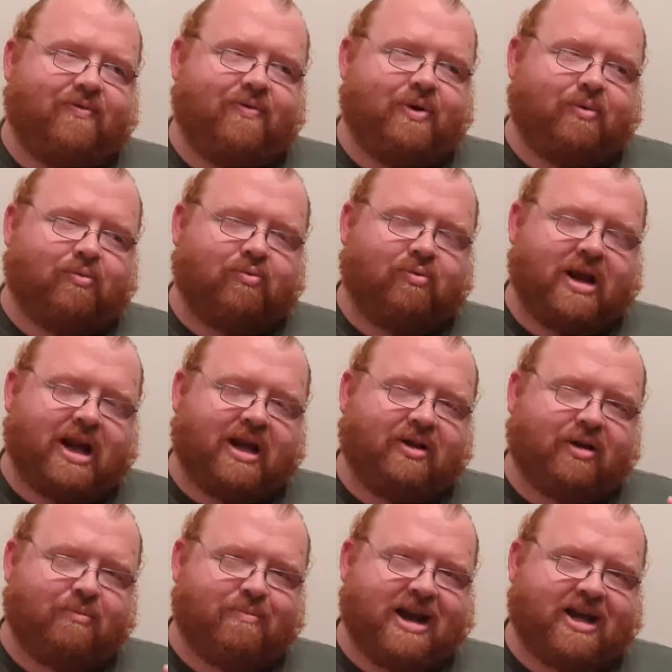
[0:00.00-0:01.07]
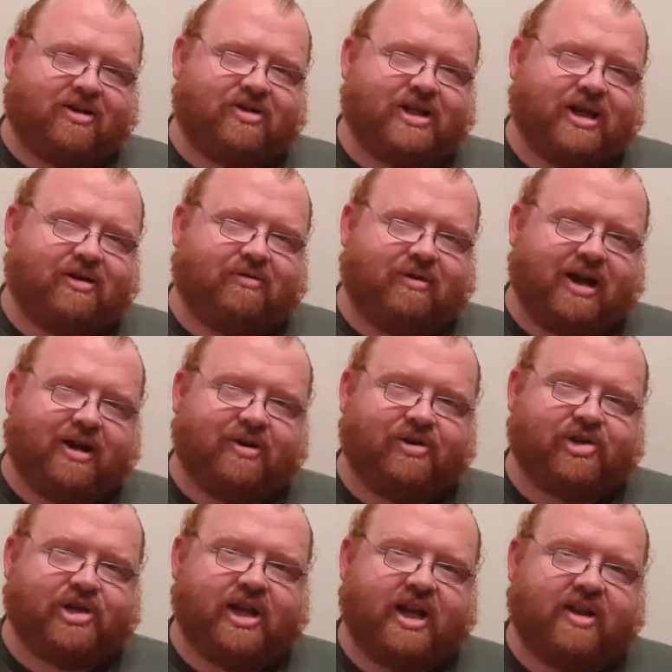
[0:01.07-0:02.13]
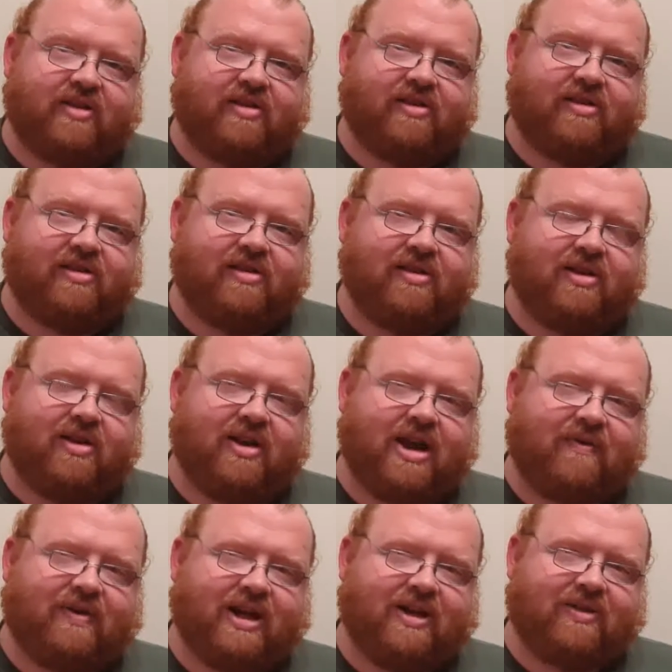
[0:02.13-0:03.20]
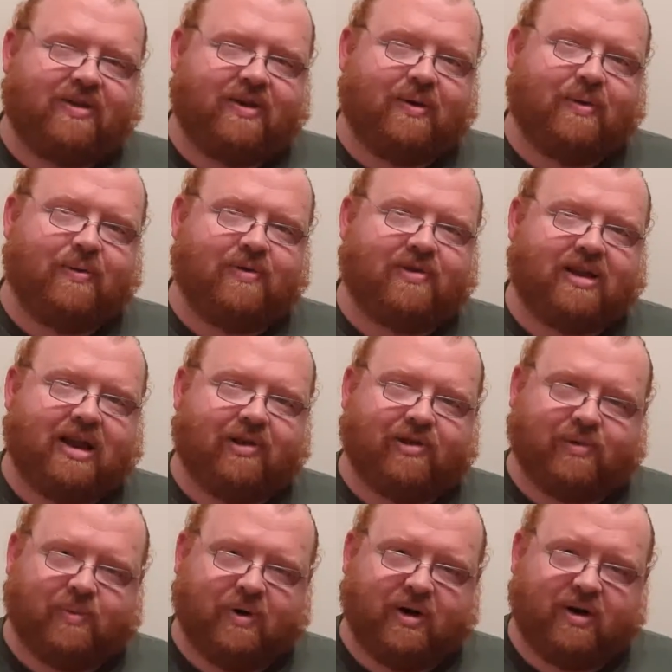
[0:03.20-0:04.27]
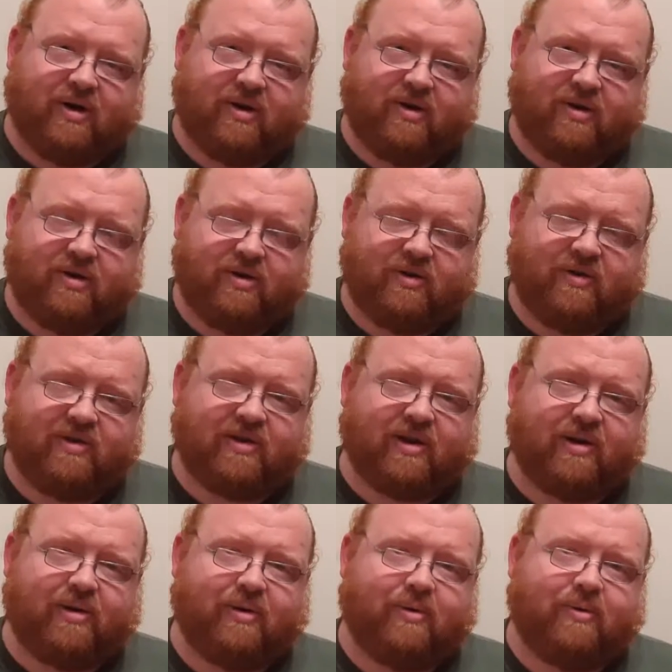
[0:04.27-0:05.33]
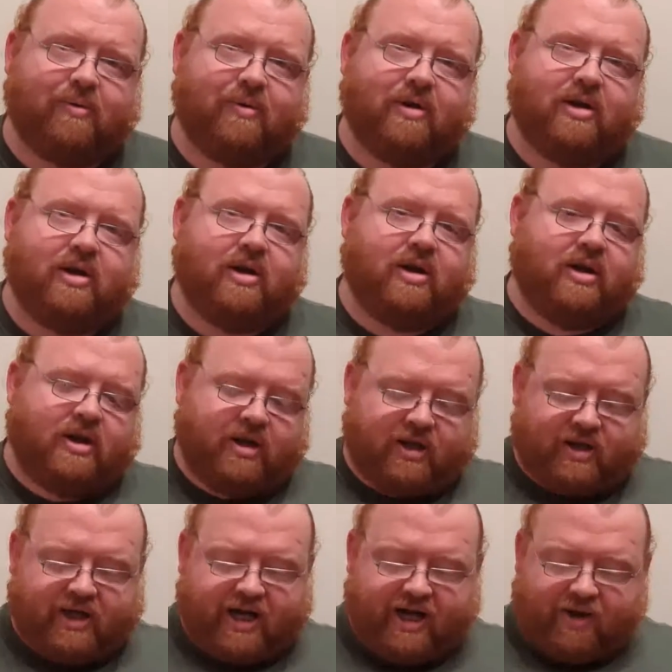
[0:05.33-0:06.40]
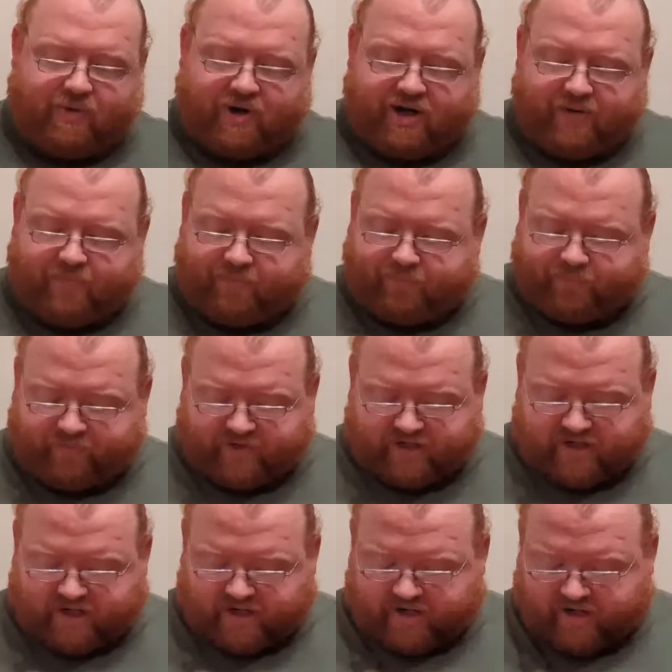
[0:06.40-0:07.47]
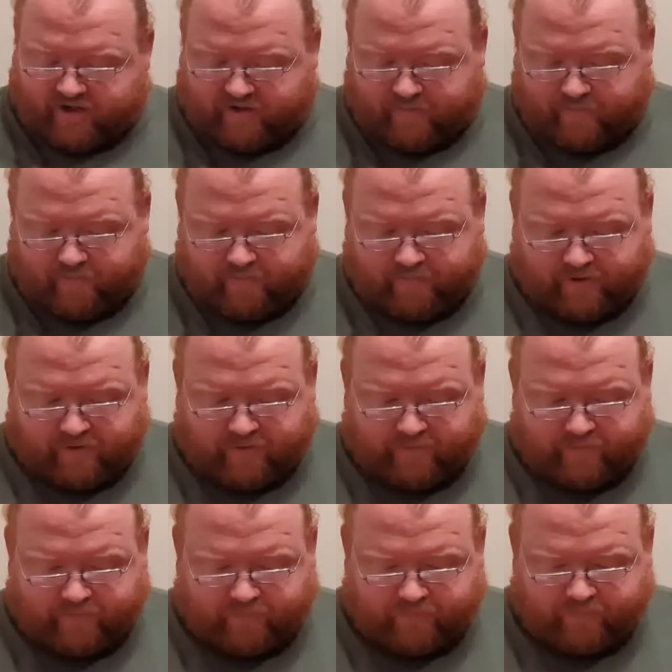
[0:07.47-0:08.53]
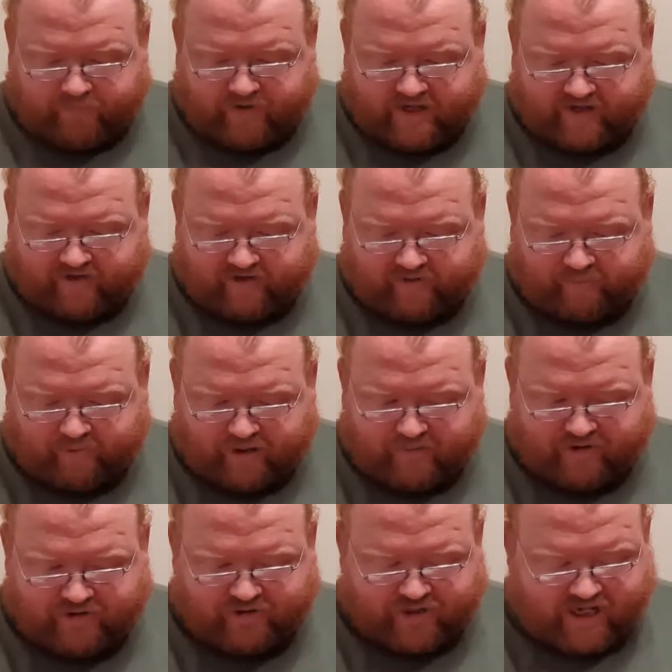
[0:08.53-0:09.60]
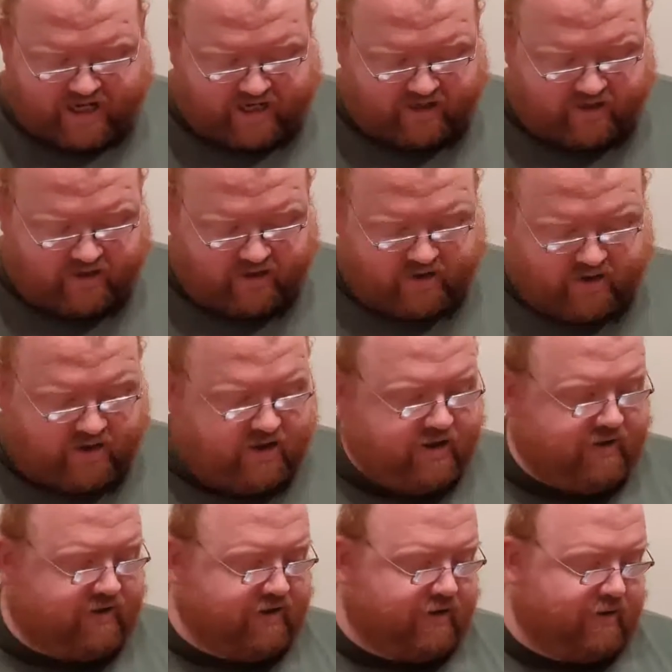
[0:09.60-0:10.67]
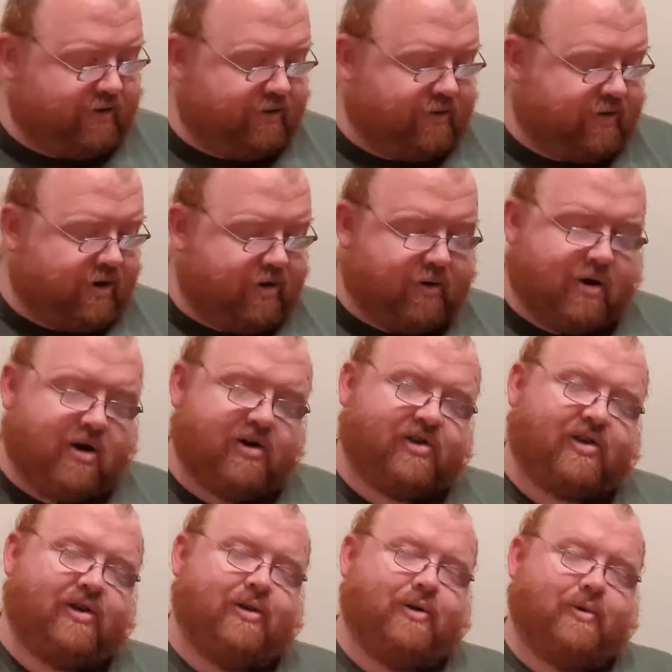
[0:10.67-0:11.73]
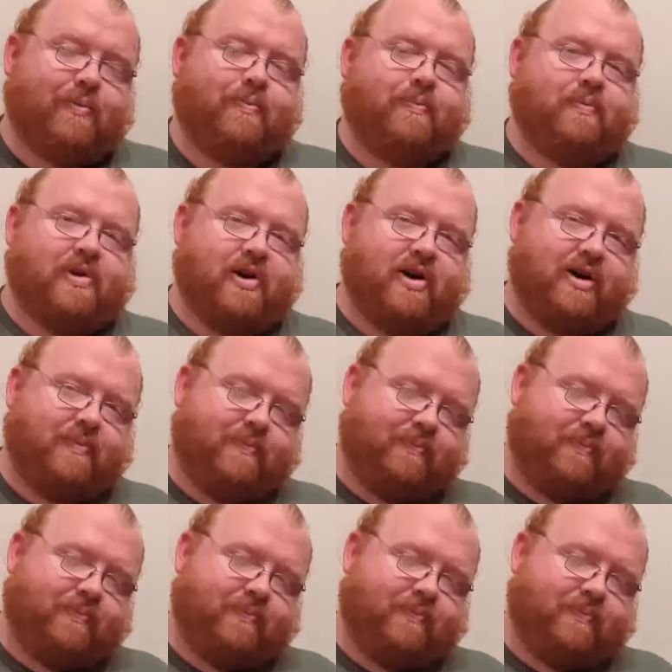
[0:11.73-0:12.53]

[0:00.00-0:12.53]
the regular BattleTech record sheets. You'll have to get those elsewhere. So, anyway, so that's pretty much that. So, also, sorry,